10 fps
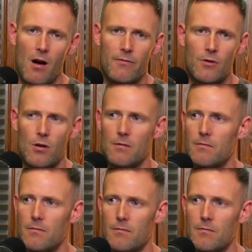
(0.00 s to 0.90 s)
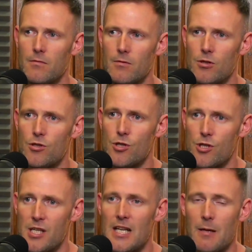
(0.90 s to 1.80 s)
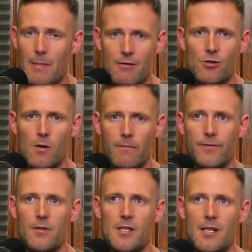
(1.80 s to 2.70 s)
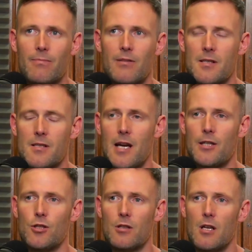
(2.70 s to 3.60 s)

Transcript: got silly amounts of confidence in that presentation.